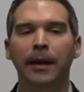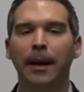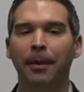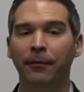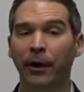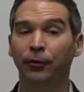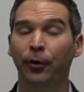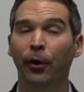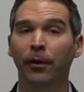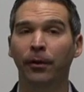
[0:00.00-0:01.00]
Now, but if I
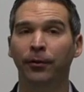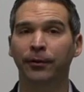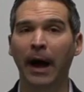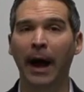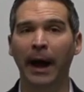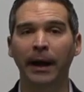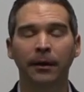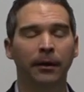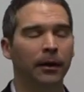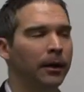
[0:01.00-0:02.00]
turn to the
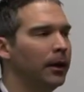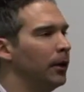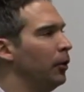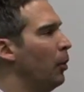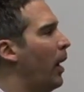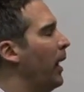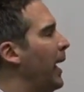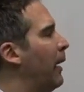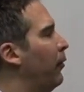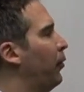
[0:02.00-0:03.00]
side, you want to
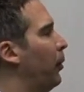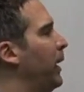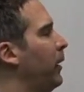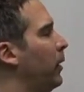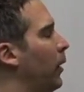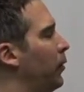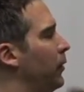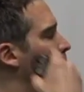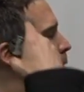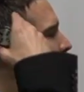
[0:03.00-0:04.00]
have 3 curves in
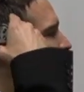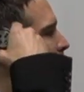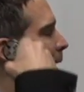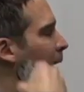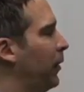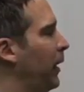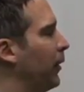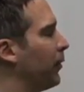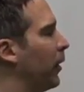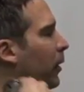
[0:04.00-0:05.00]
your spine like
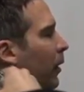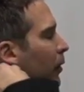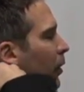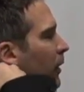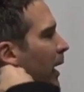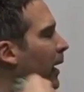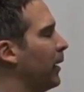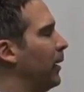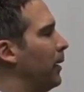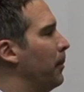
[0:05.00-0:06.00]
this, a curve in your
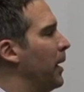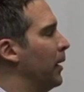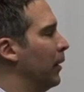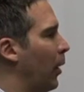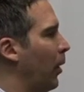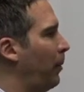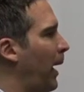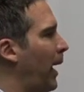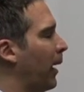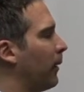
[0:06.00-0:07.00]
neck, mid and lower
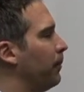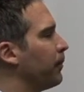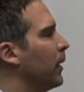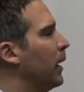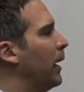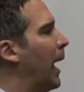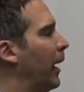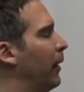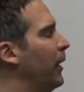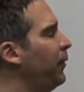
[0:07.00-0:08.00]
back.
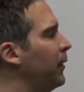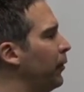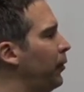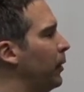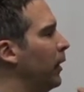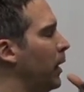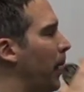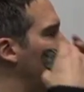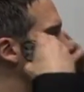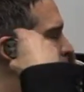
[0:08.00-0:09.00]
And on this issue here, you
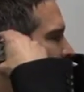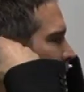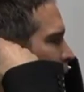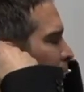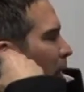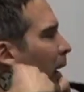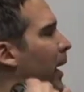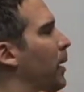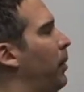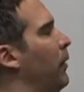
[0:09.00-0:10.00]
want to make sure your ears are
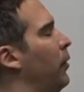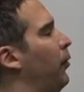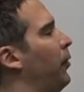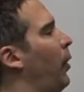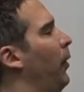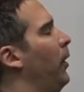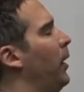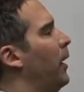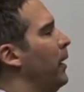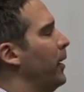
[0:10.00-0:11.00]
aligned above your
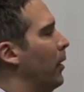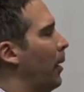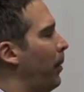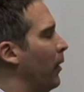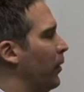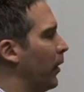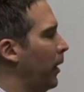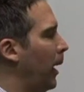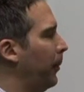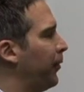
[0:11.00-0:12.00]
shoulder, above your
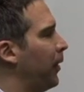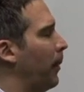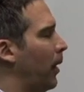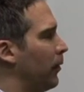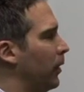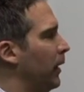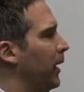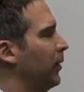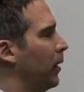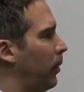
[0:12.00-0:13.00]
hips, above your
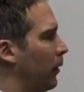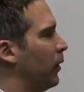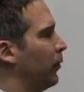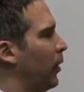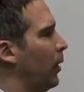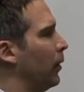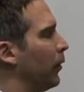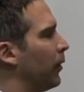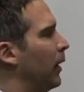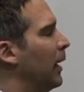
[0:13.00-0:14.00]
knees, and above your
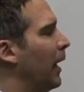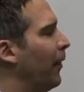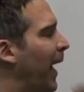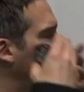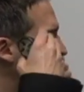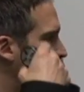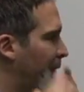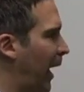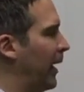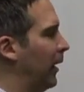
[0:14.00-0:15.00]
toes. That's the
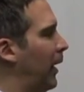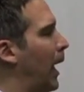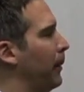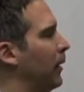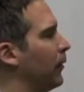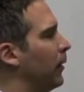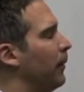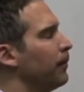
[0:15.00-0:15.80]
side alignment.